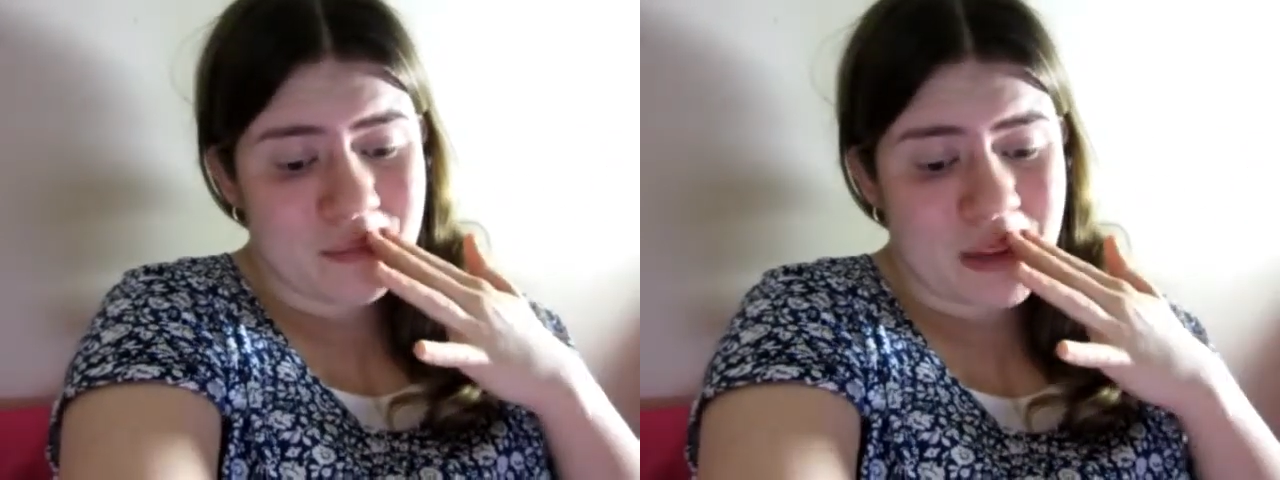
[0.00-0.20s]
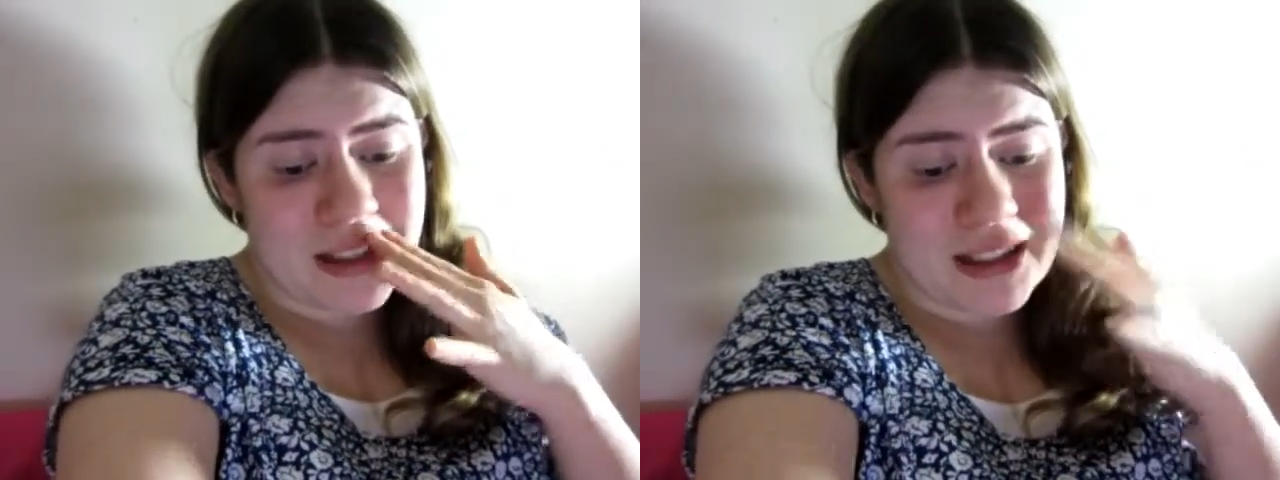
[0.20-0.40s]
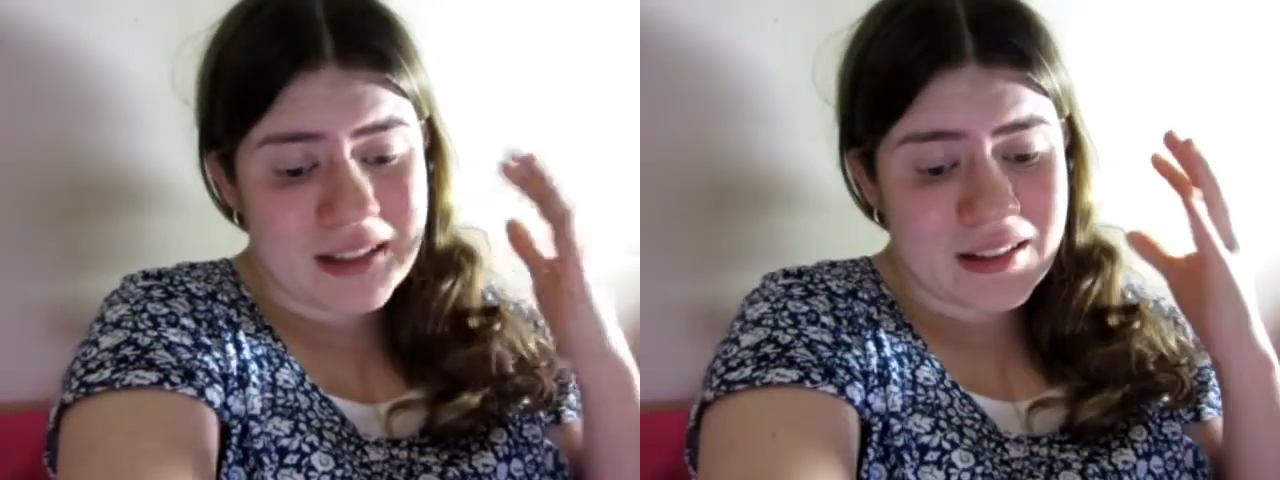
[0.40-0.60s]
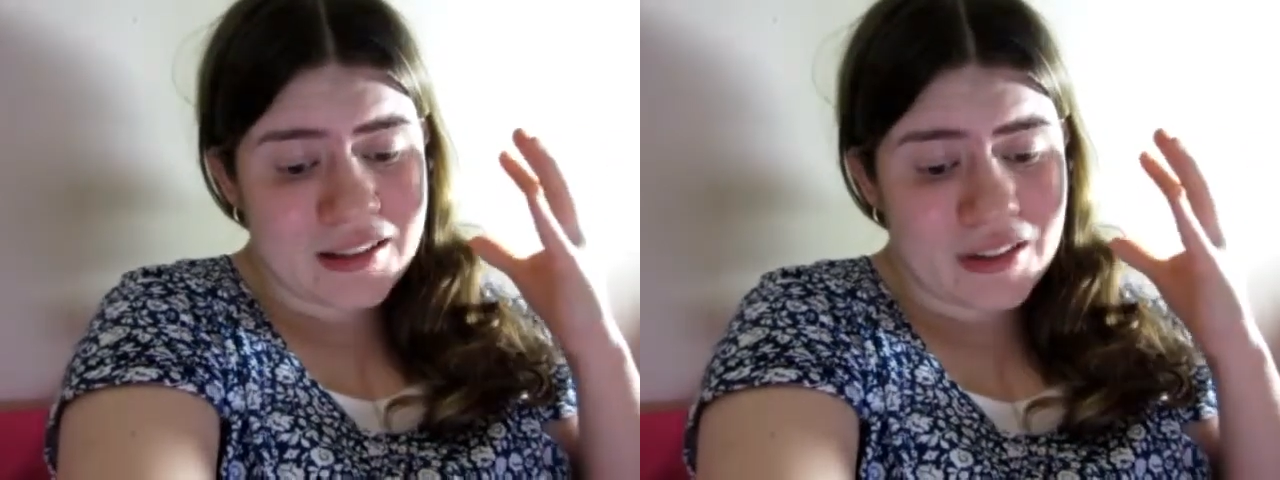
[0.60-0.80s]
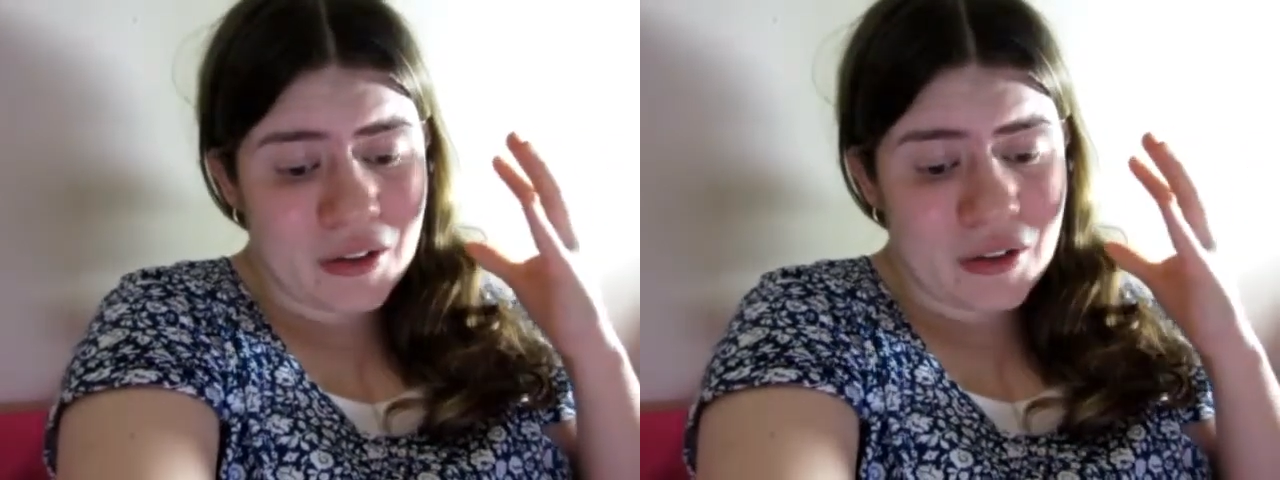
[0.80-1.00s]
but yes
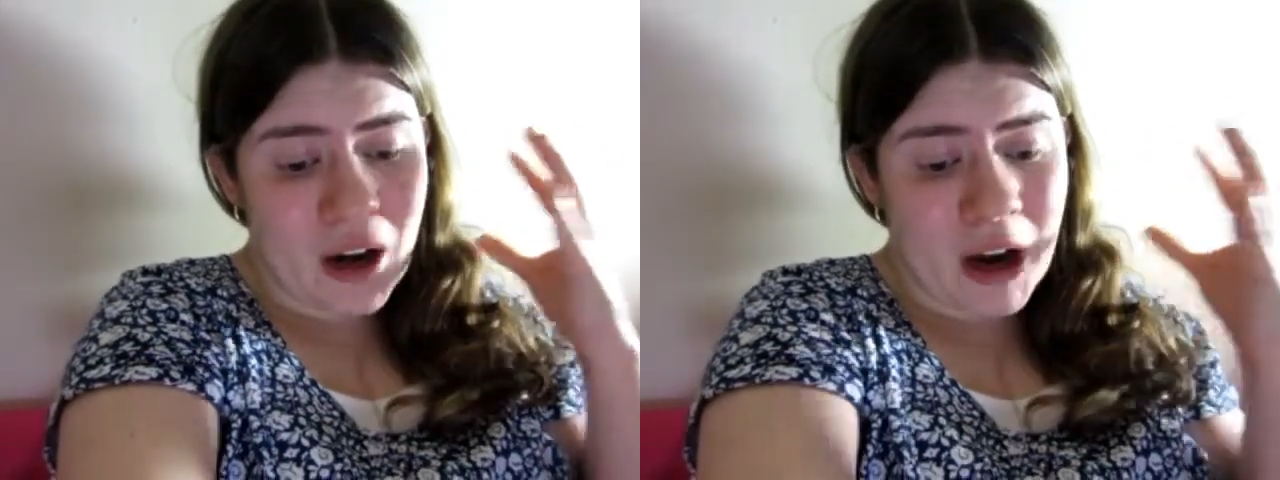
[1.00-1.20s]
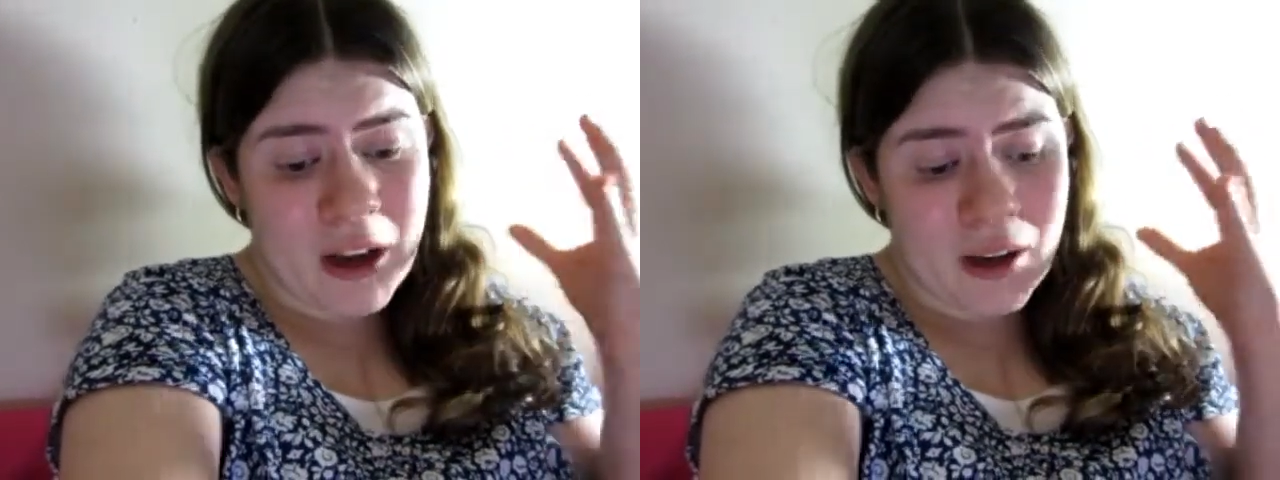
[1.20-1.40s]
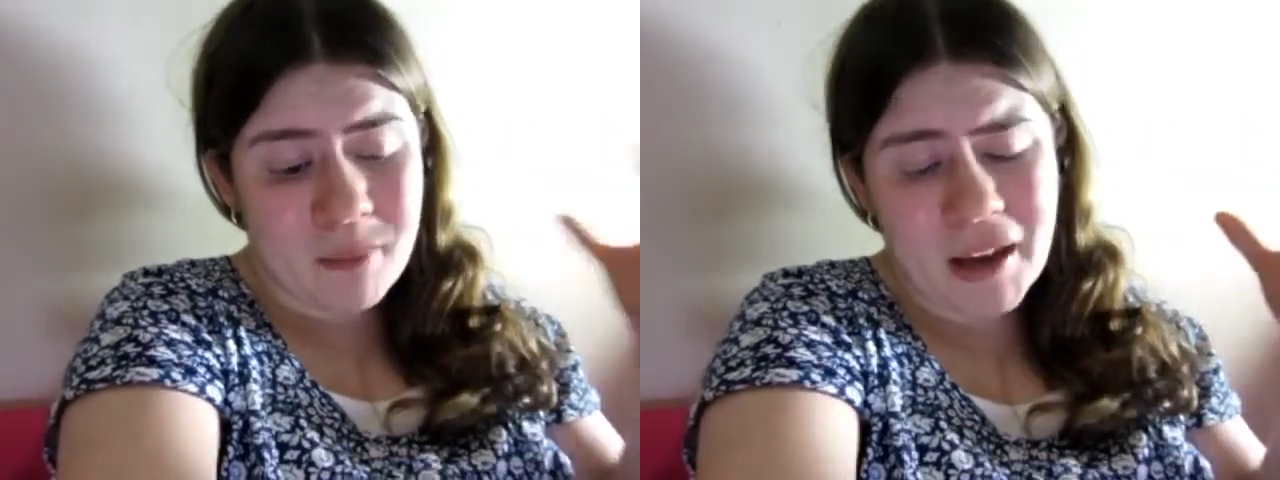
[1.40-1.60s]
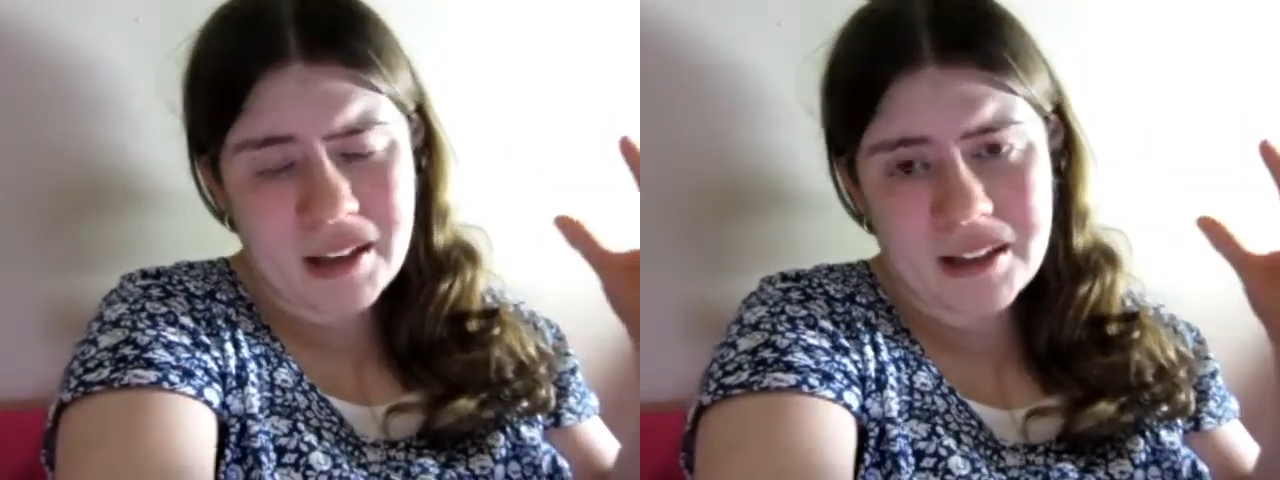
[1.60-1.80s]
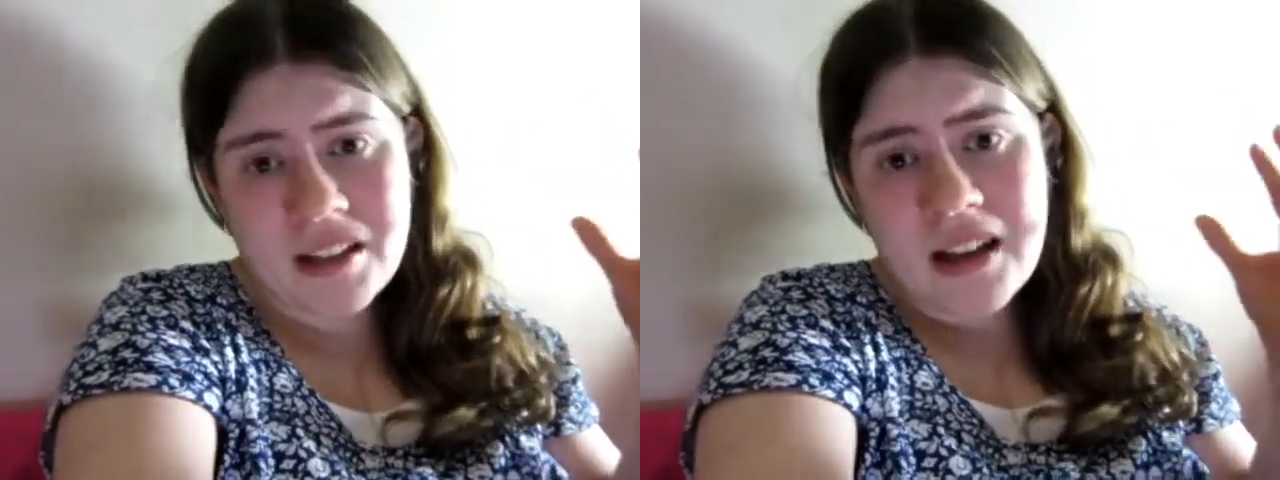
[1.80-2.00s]
so I am
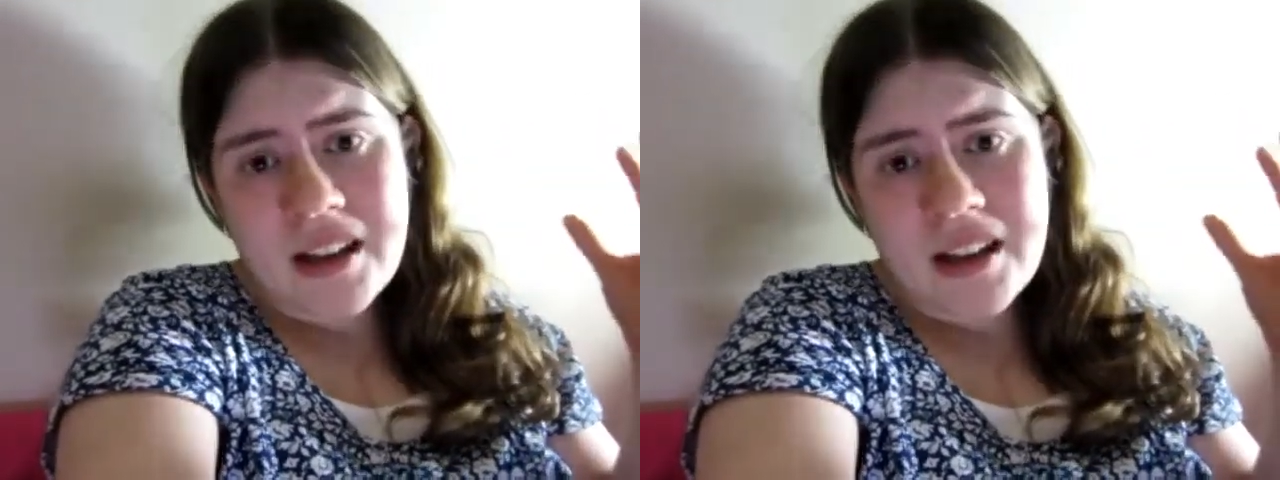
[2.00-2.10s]
back